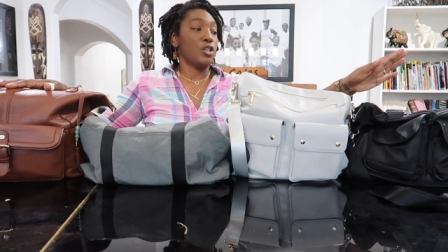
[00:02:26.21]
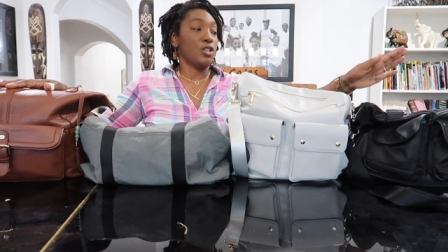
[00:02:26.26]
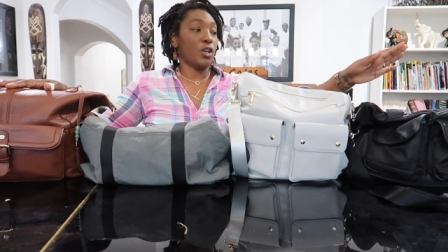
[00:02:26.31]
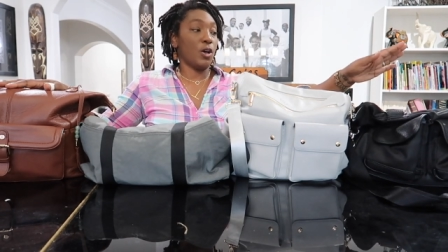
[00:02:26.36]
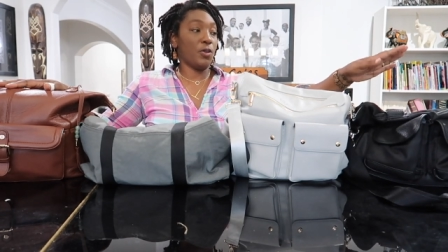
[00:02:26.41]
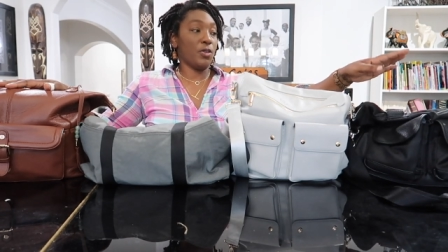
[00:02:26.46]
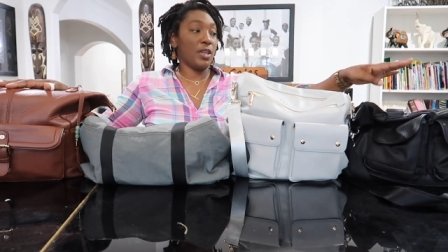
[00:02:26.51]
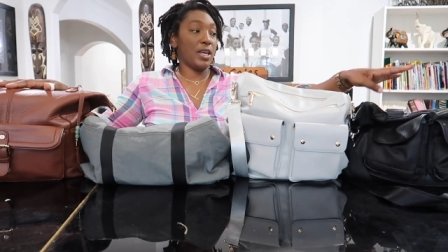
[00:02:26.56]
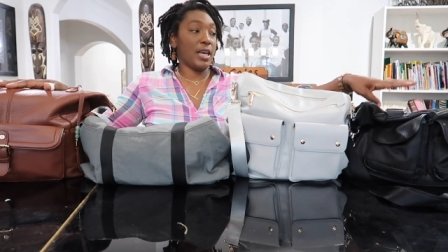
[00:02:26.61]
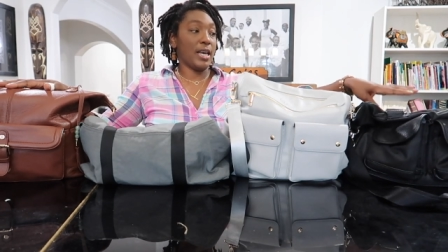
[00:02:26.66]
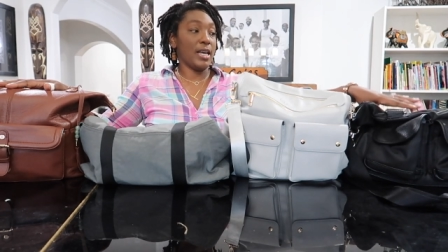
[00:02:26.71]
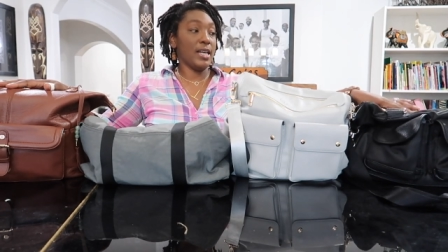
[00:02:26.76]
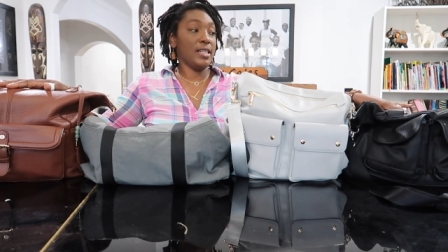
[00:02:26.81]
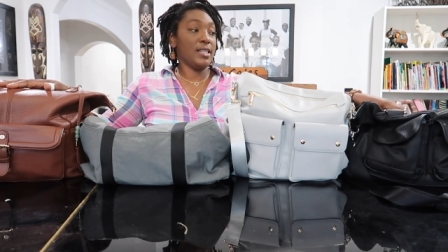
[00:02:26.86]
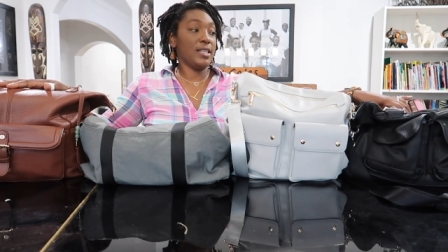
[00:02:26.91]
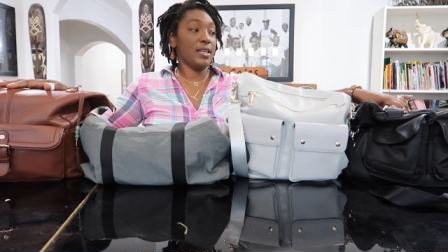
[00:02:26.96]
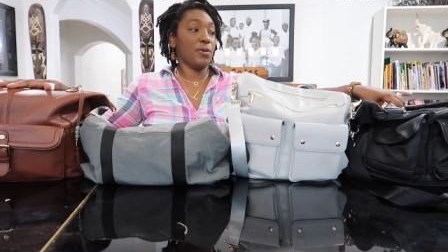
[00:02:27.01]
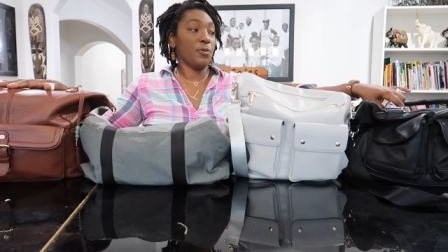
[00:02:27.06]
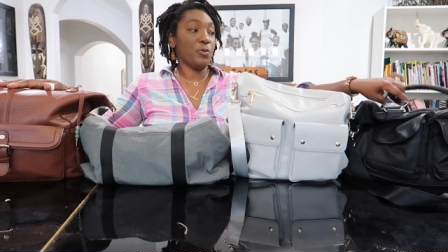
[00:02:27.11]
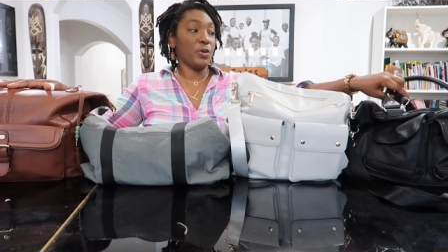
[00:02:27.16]
So the
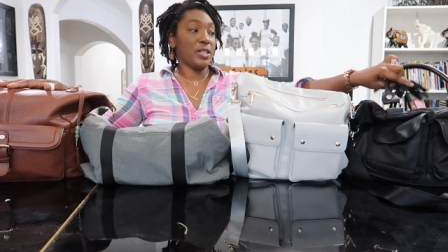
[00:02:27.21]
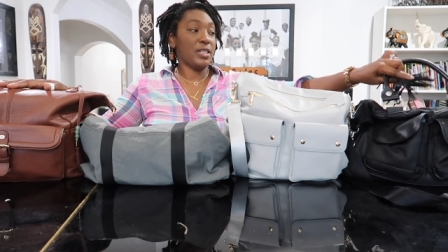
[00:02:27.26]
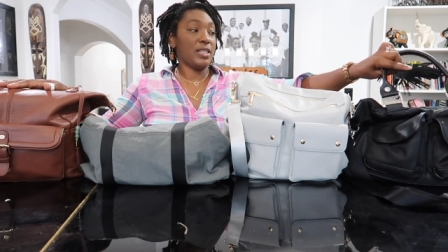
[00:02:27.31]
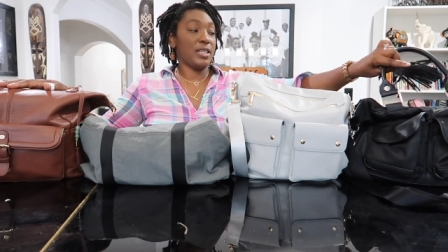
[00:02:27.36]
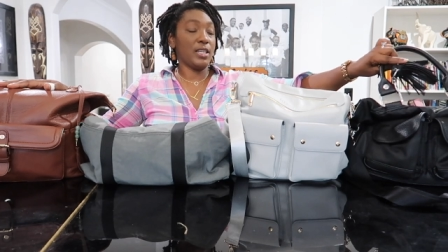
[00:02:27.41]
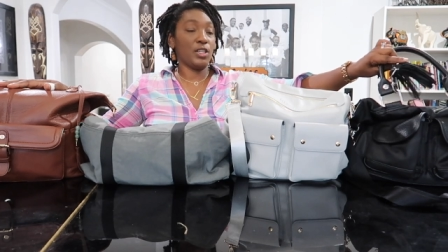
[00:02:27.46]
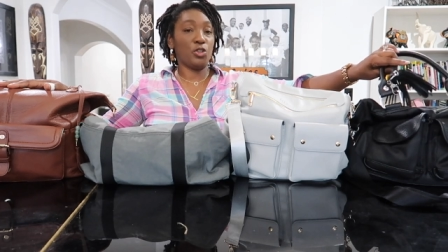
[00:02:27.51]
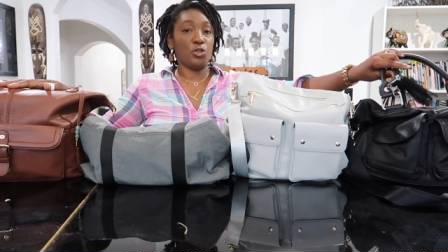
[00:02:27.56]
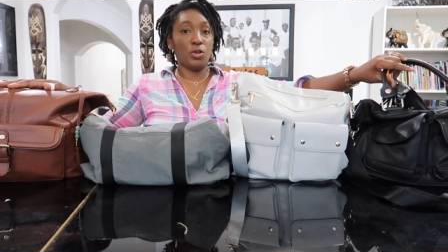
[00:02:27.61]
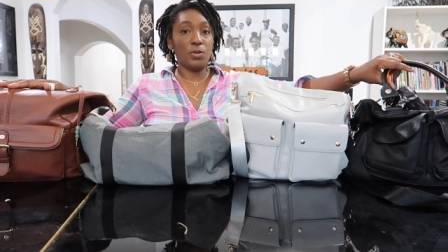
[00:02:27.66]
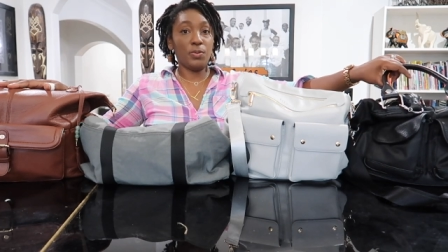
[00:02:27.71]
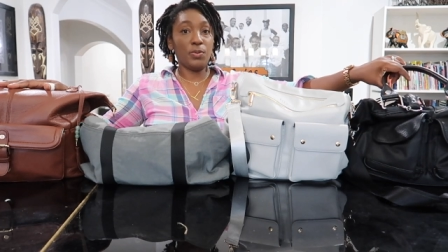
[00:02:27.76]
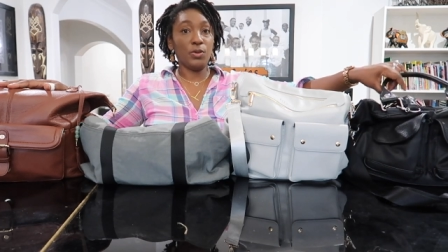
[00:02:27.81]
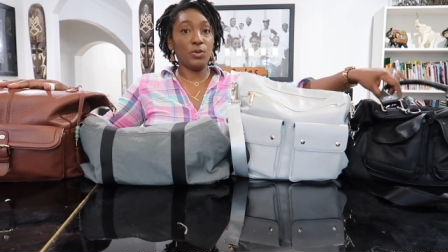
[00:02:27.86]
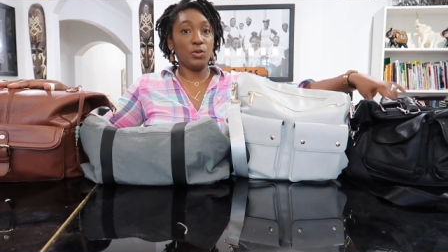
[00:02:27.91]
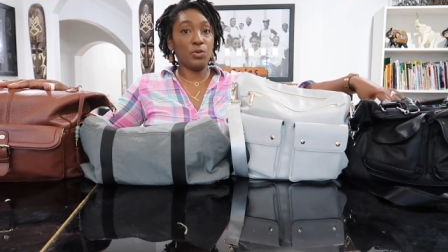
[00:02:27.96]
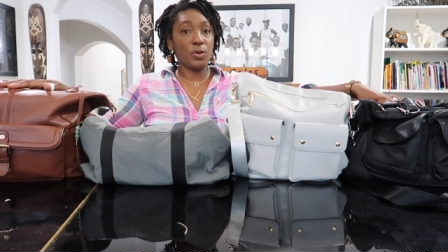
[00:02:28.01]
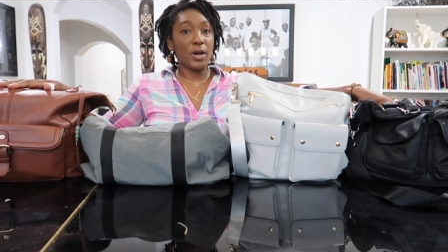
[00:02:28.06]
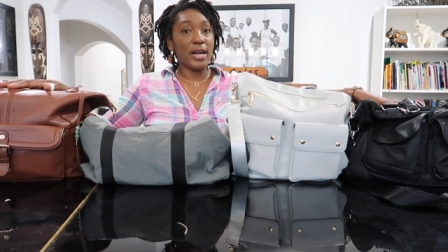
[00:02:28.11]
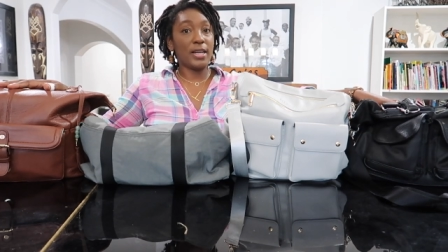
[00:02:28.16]
Itzy Ritzy
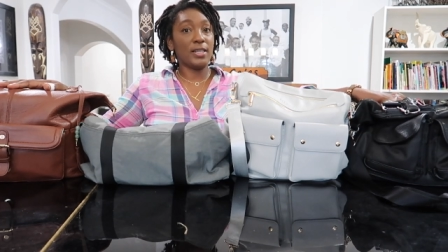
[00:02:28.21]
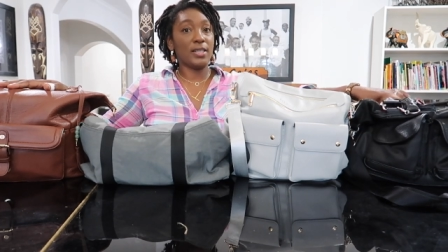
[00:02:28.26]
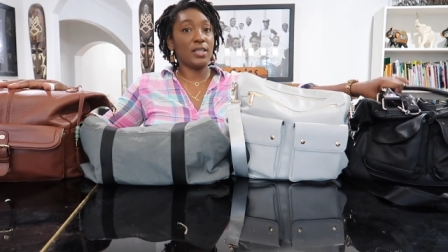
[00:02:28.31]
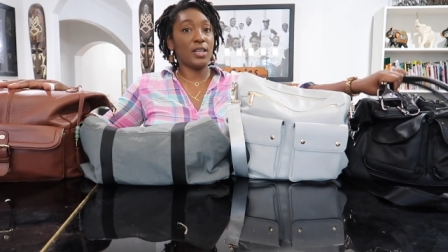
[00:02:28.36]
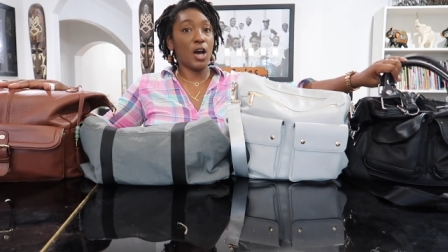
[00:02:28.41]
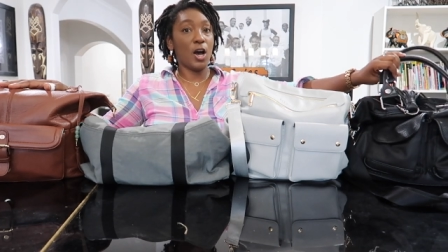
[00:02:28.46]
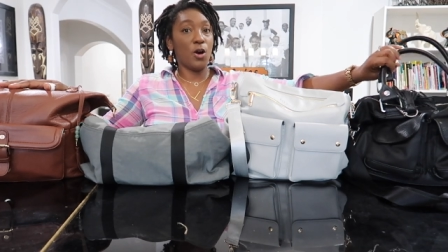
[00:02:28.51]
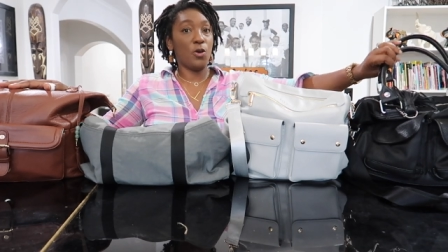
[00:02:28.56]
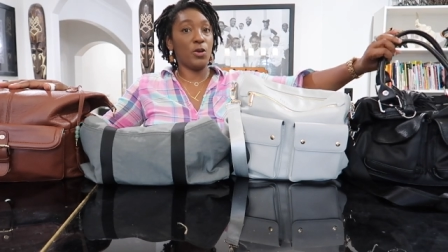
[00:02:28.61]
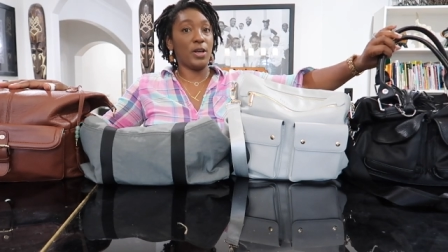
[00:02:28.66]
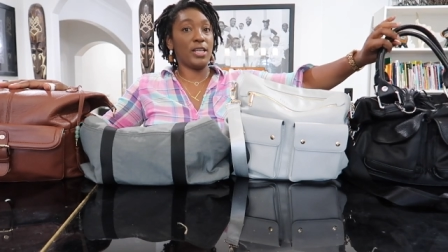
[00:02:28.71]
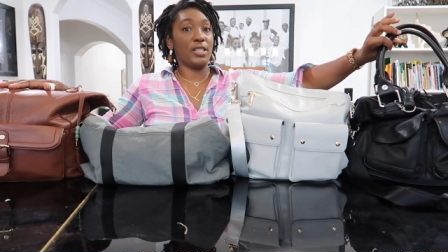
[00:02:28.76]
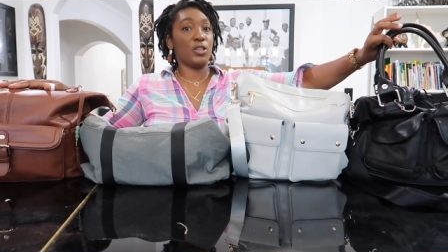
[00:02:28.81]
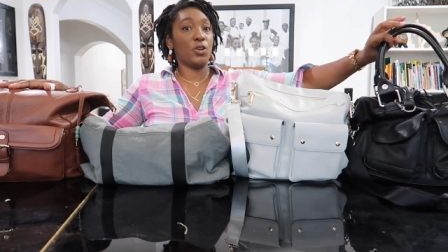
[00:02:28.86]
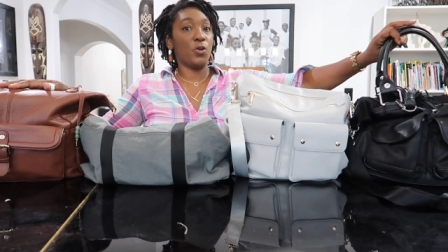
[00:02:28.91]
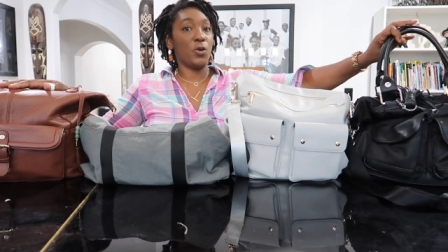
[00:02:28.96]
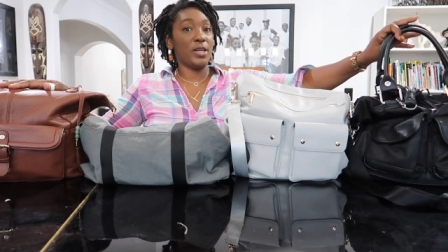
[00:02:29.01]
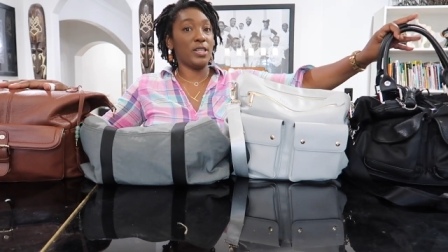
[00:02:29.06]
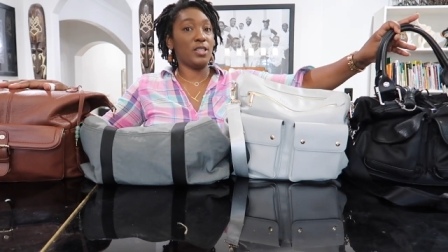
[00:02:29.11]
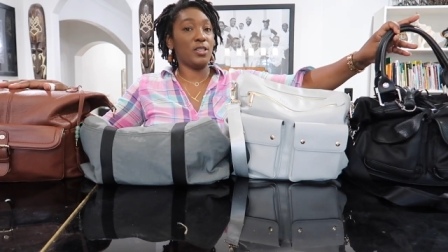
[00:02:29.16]
Triple Threat Tote is
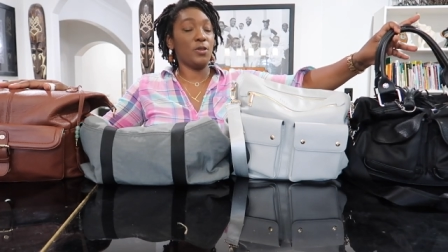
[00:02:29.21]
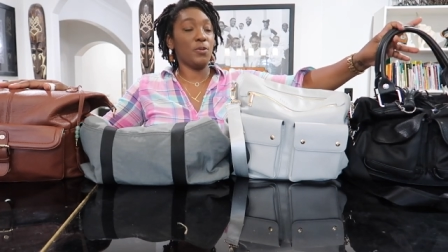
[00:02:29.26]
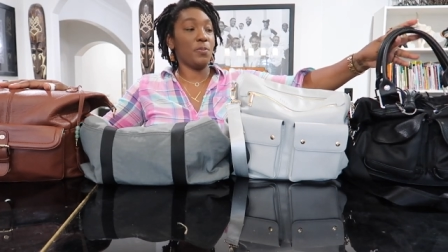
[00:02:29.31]
going